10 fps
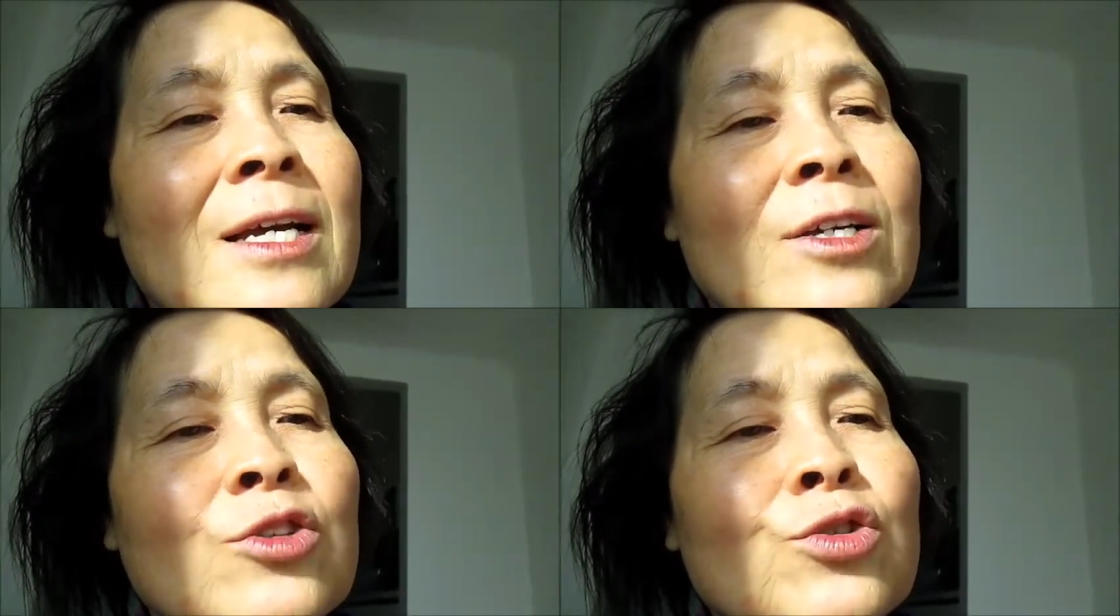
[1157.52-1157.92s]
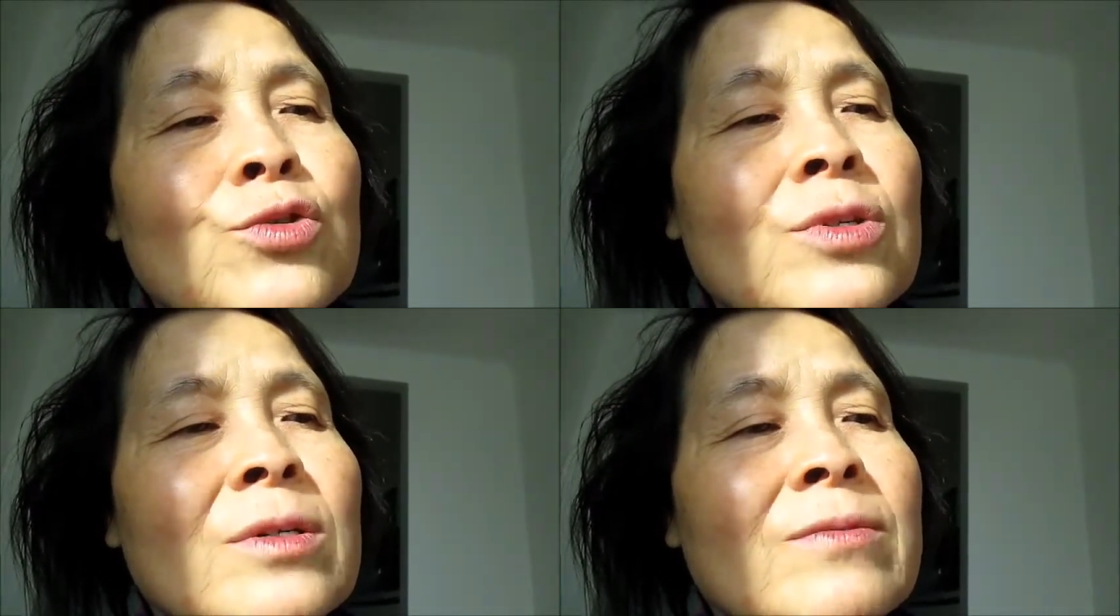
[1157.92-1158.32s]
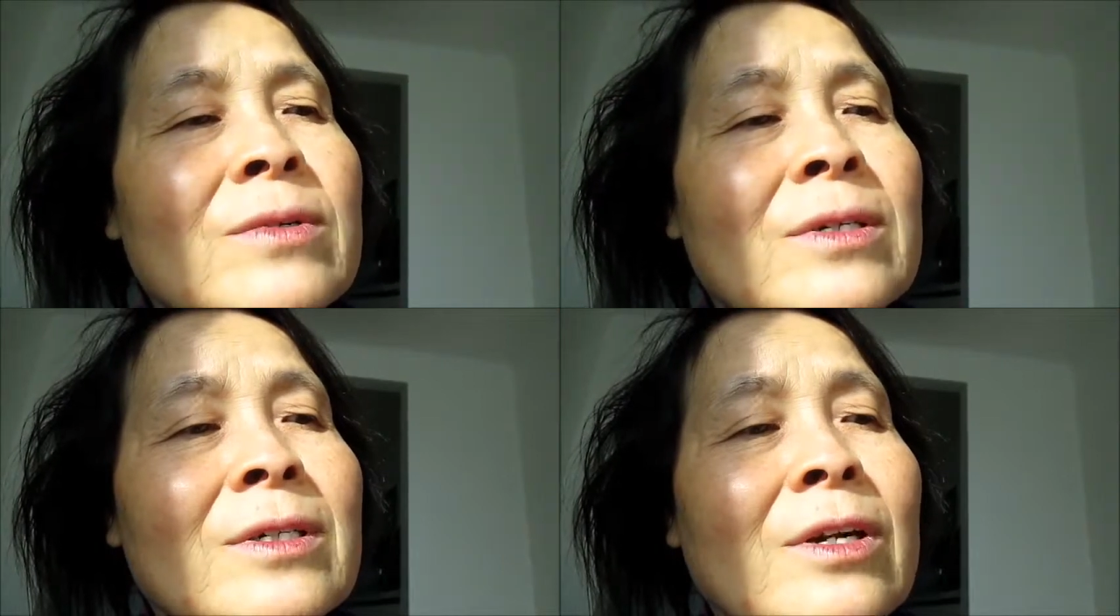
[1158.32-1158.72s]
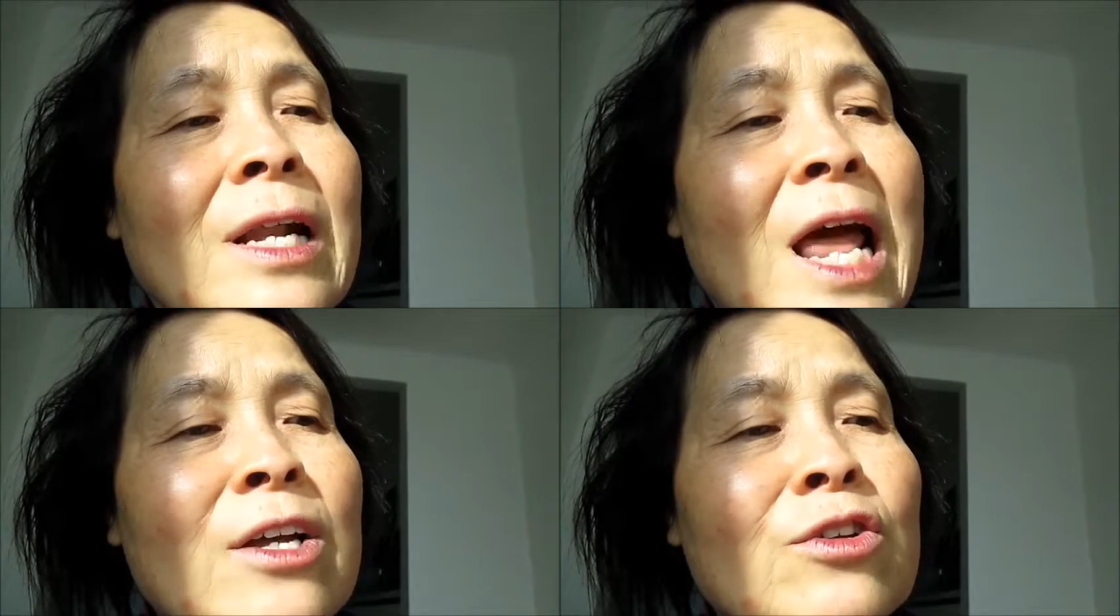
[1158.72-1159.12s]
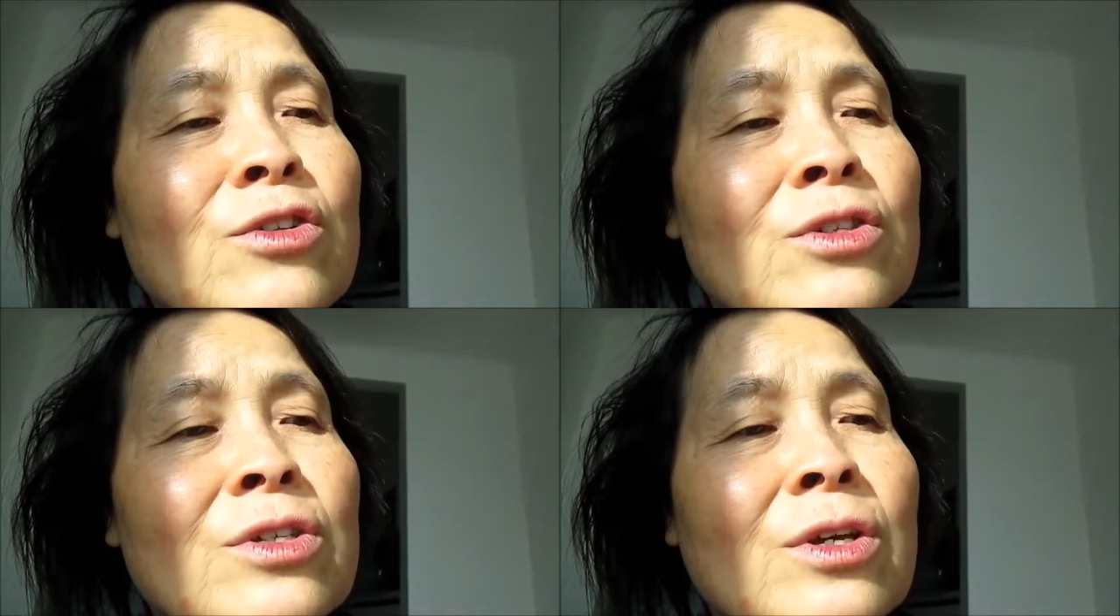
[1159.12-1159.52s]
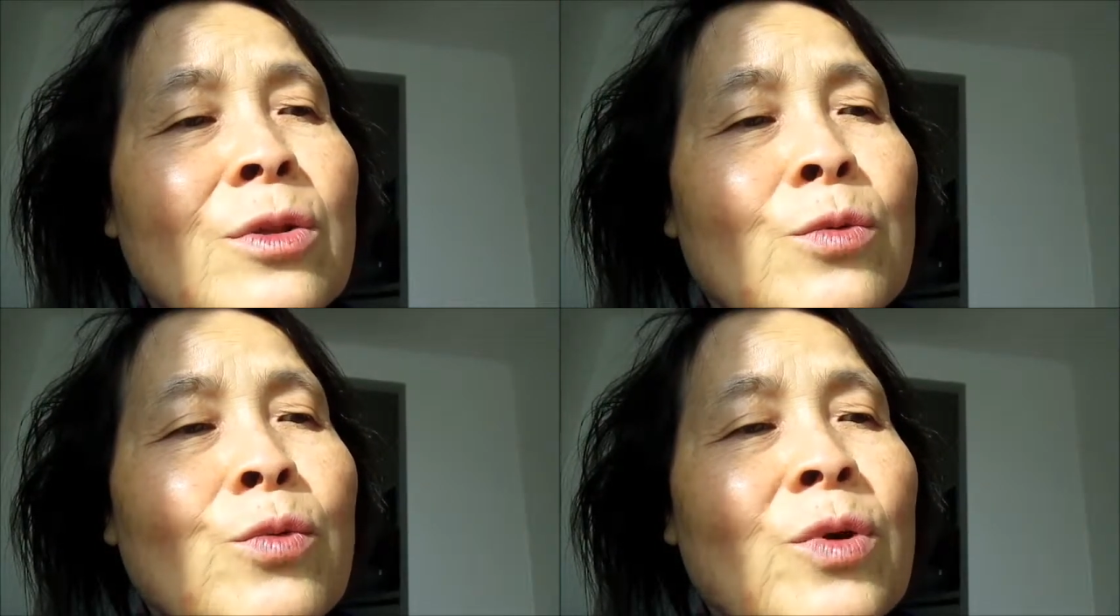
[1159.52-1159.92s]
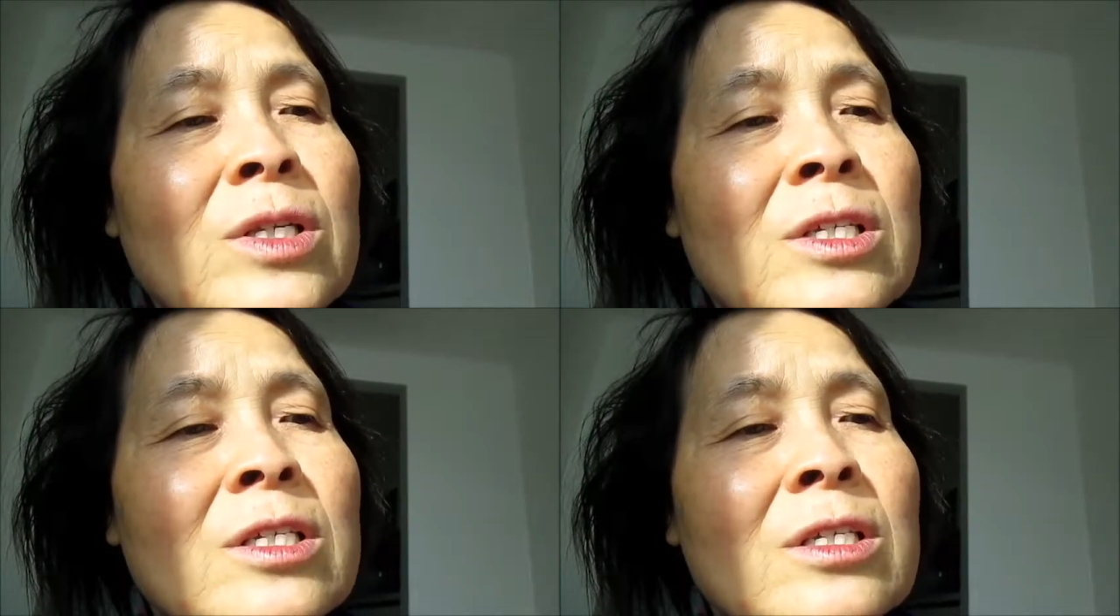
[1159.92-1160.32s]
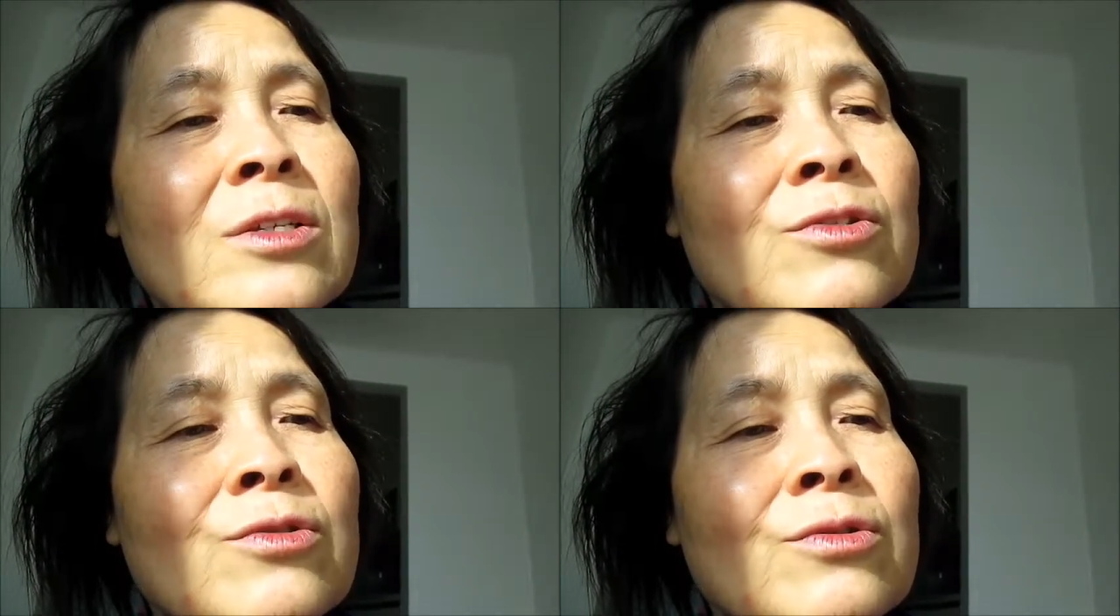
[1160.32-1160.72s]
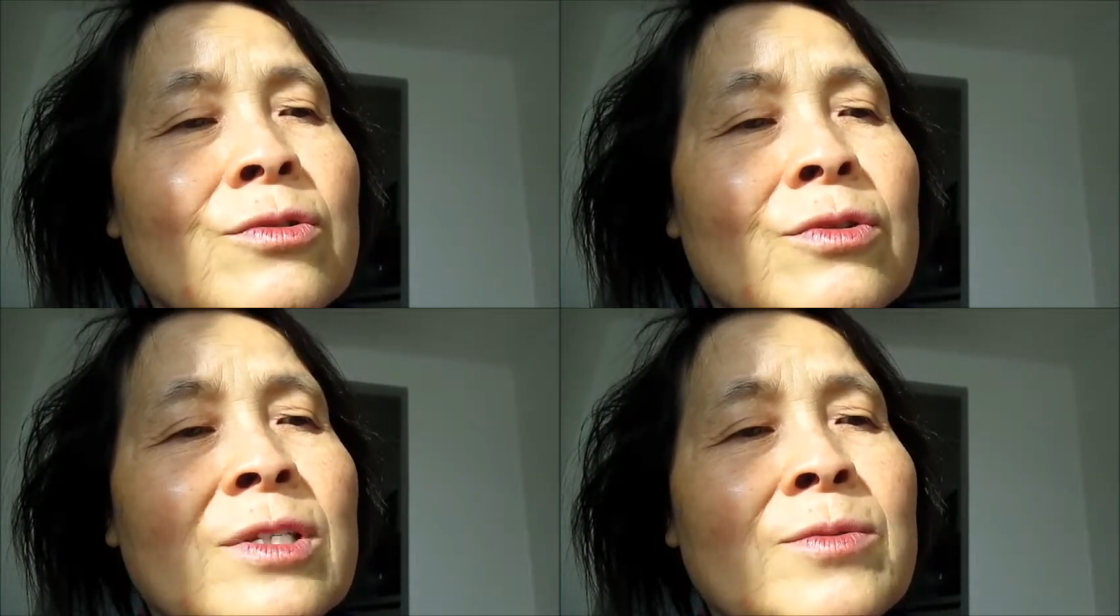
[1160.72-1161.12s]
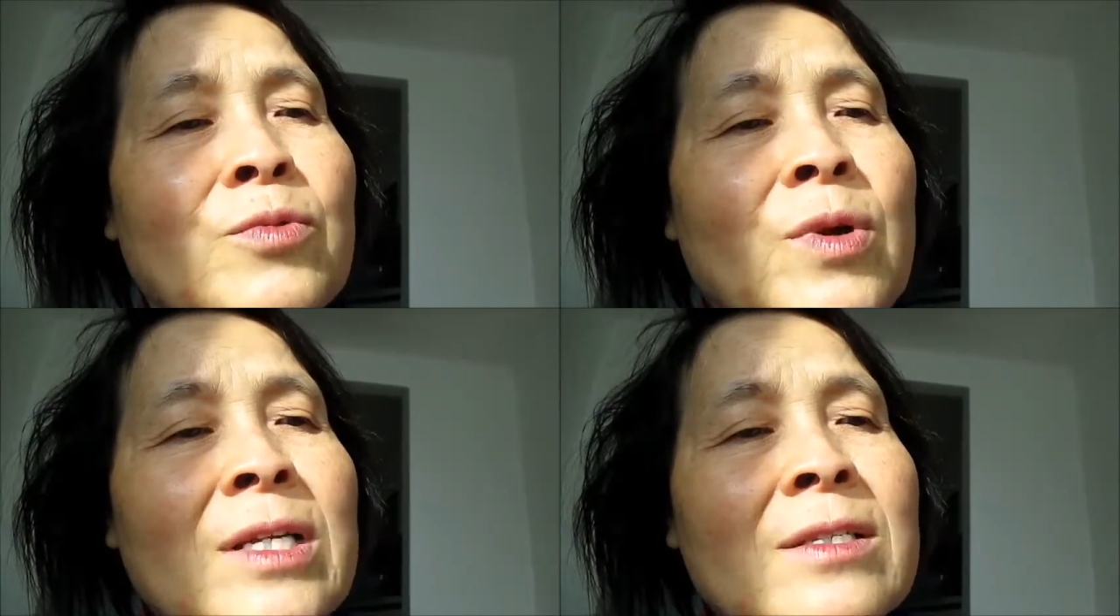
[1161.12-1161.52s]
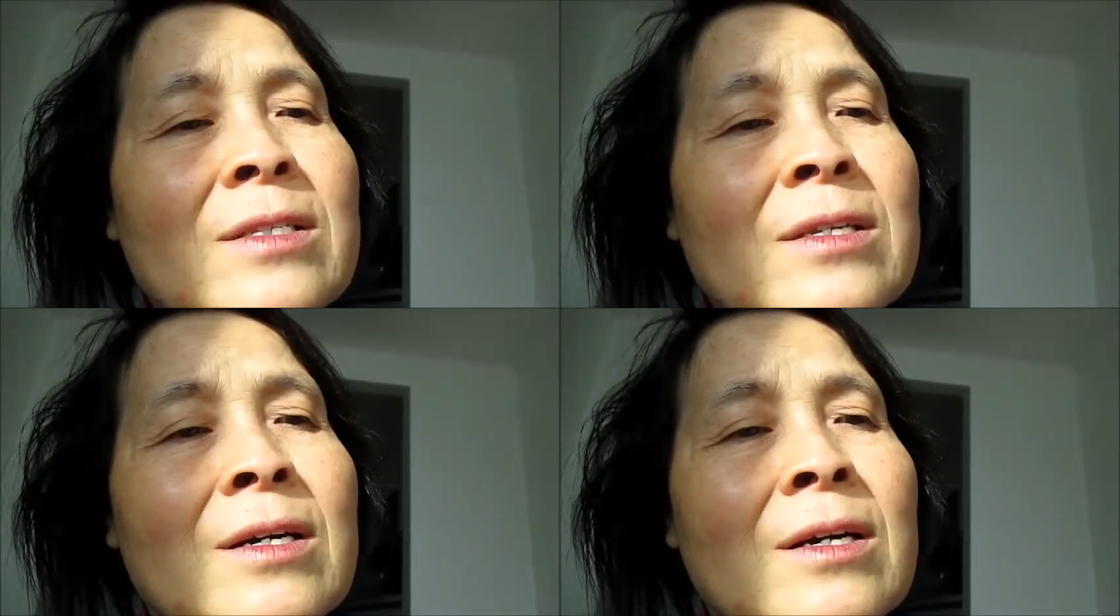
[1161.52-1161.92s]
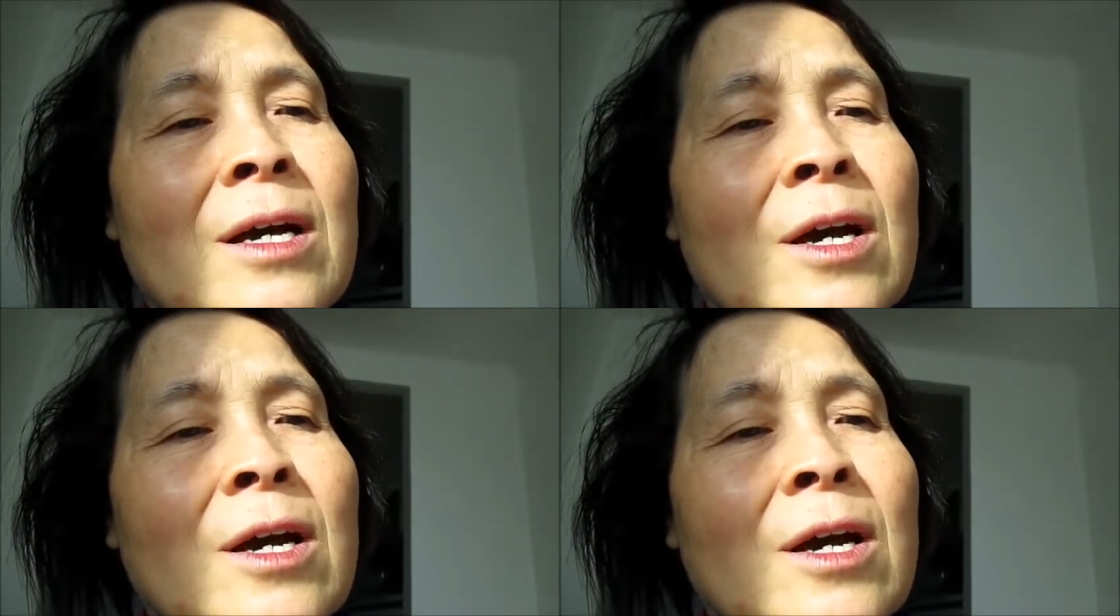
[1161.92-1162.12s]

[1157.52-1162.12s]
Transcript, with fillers: suitable language in which to express the